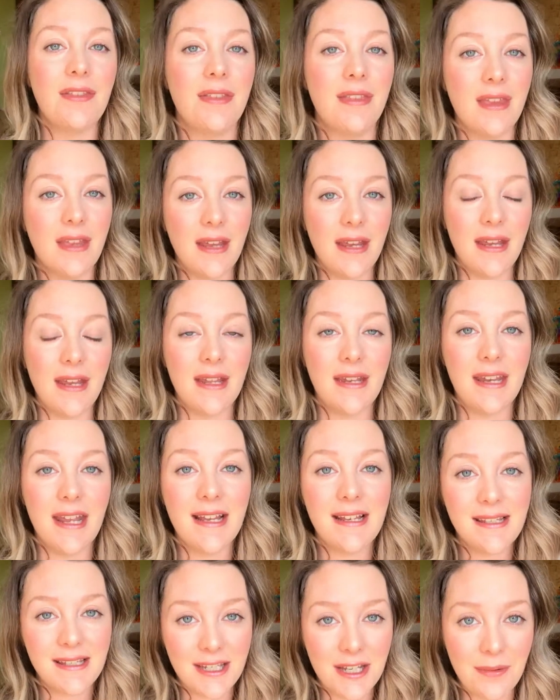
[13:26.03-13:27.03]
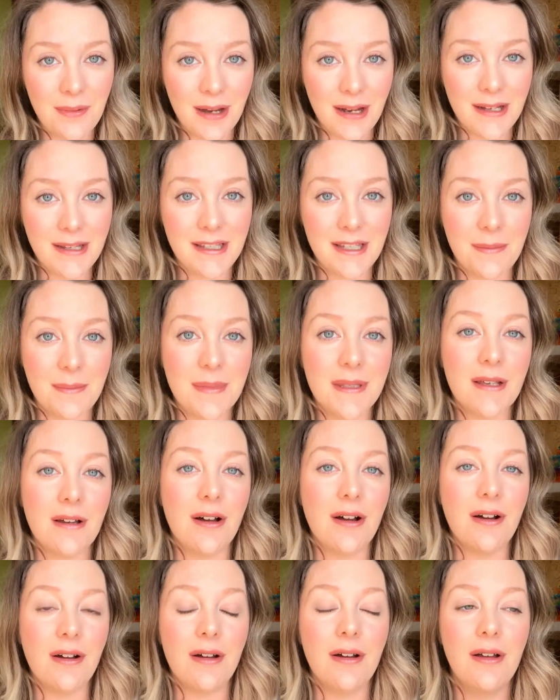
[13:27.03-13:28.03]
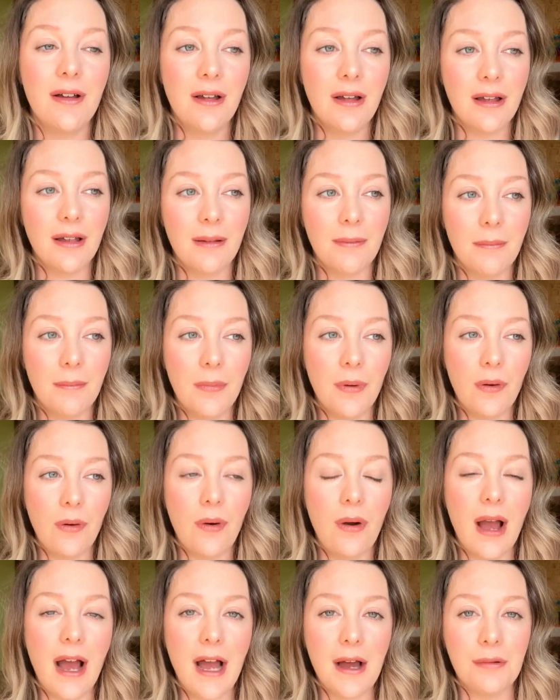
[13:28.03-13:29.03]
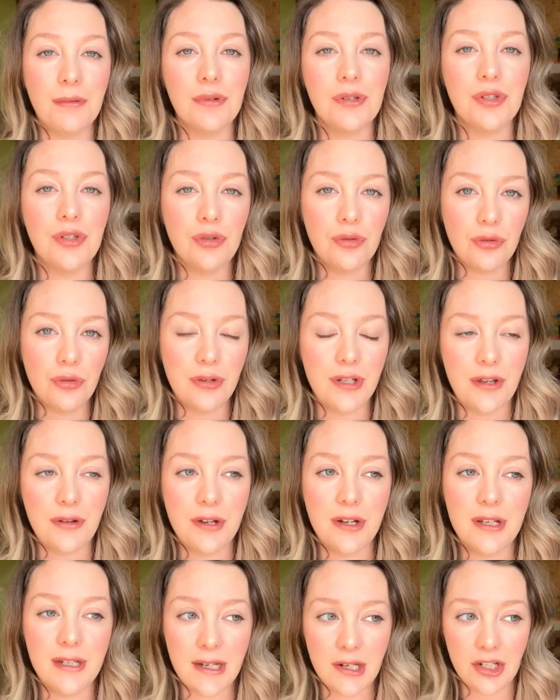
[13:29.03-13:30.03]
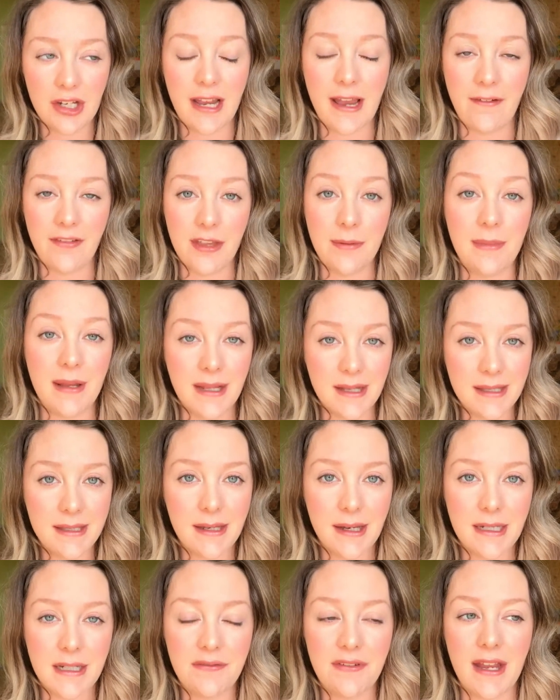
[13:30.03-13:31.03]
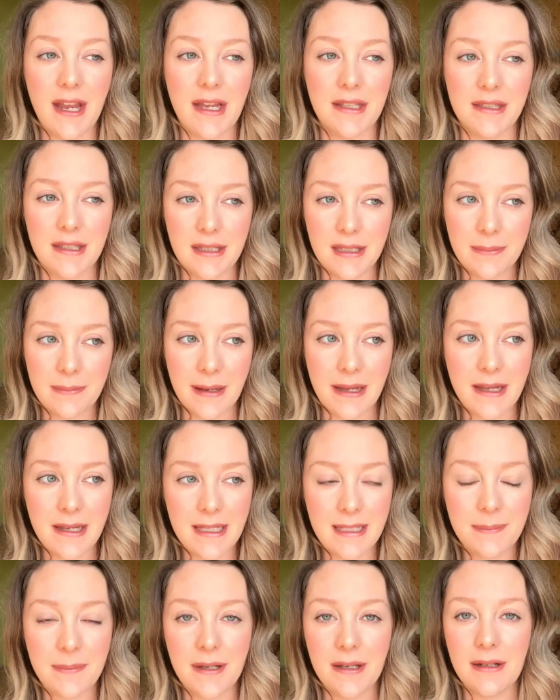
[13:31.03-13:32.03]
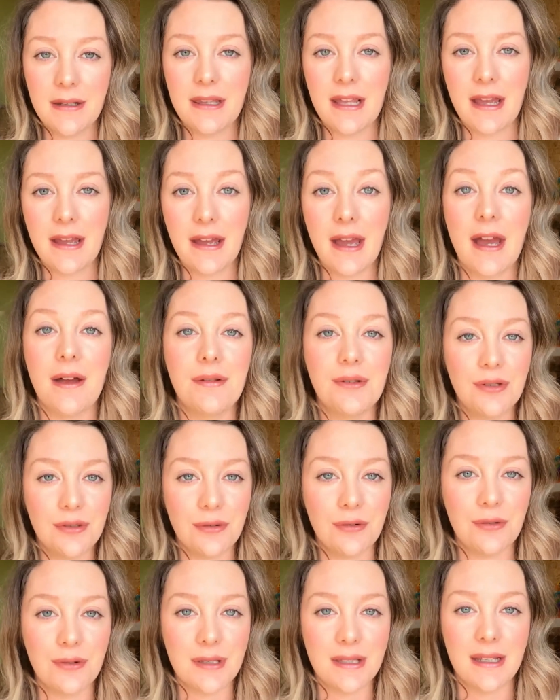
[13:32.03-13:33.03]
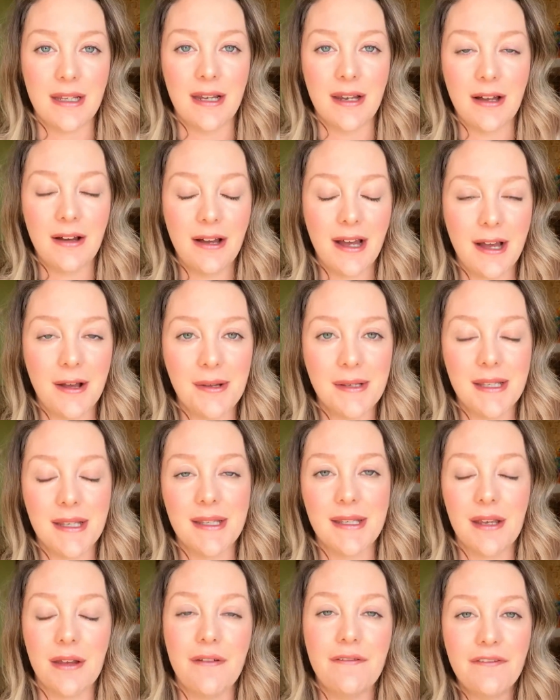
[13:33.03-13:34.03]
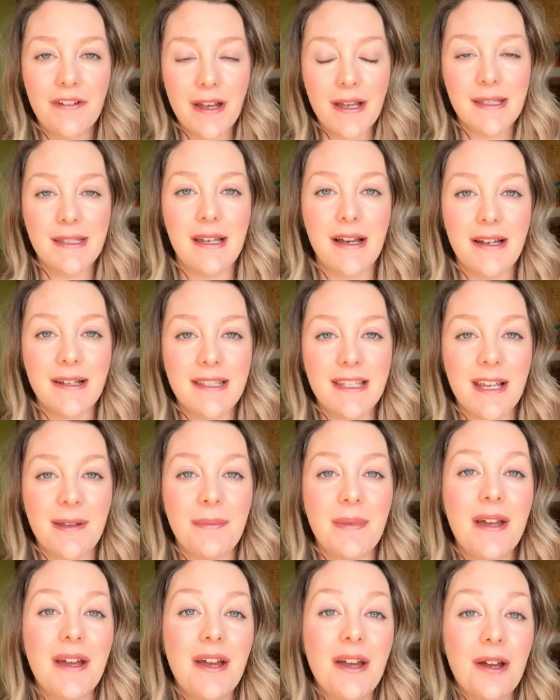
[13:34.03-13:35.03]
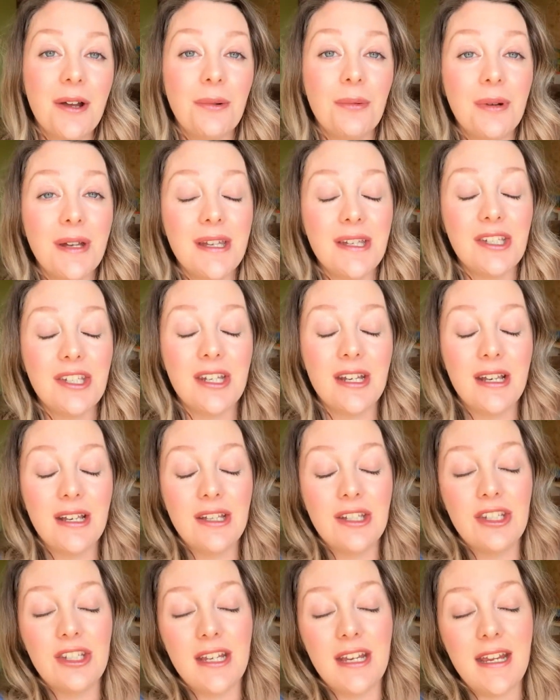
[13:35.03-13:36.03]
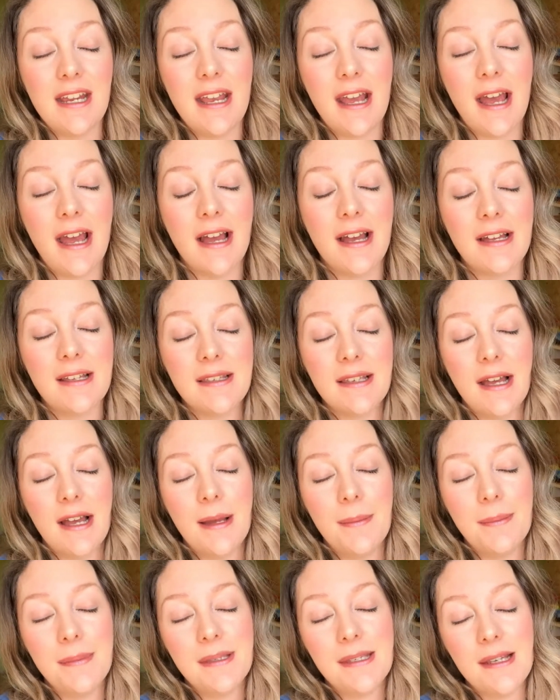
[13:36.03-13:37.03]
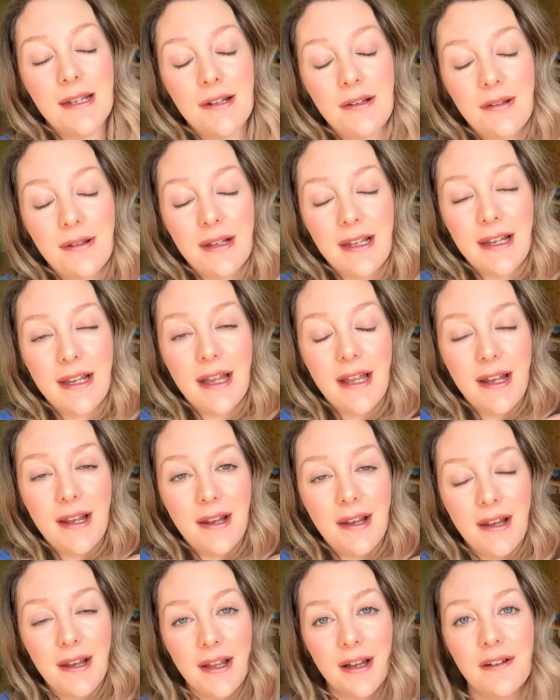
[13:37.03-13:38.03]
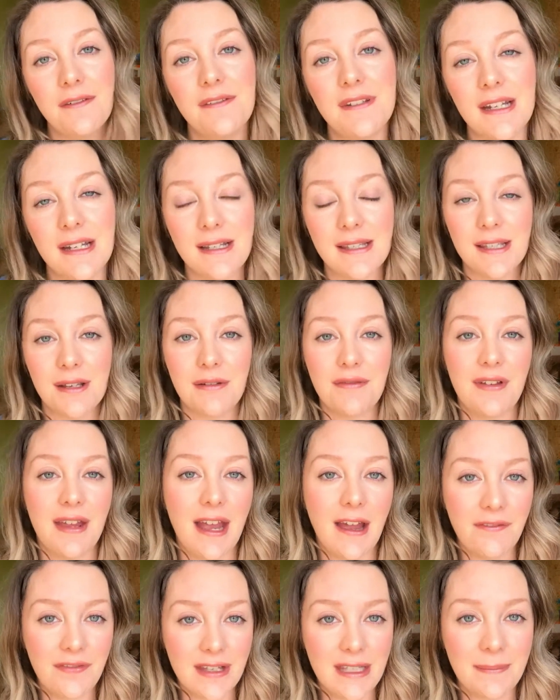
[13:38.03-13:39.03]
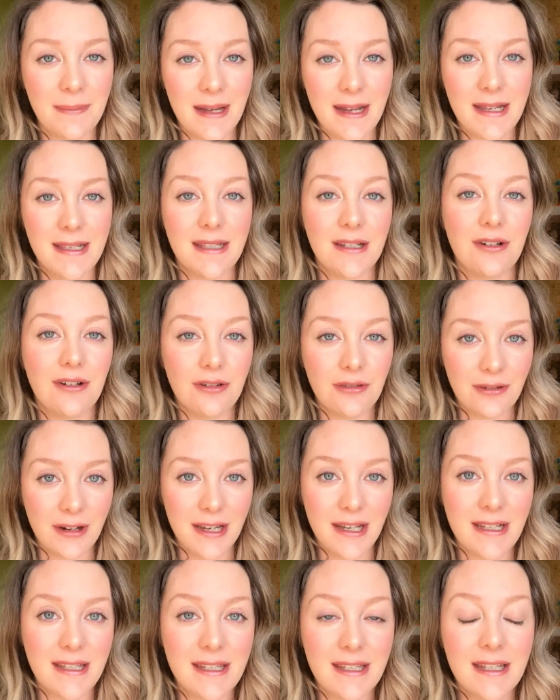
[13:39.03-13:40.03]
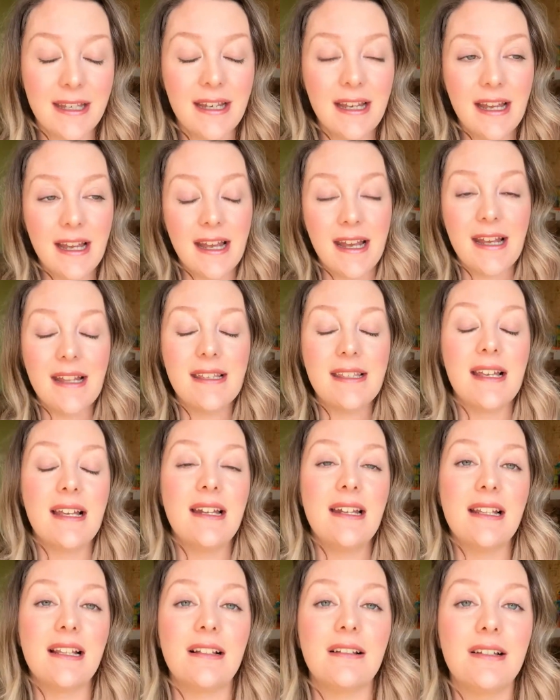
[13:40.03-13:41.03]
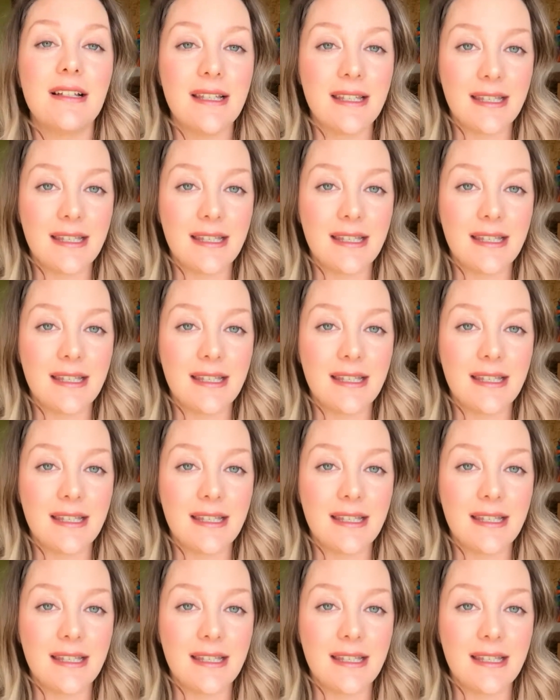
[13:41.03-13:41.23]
The next 2 items are more outdoor. You could actually have them inside if you had the space, but they're outdoors in our house. And so first item, which she has absolutely loved, and so if you have the space, great, it's a little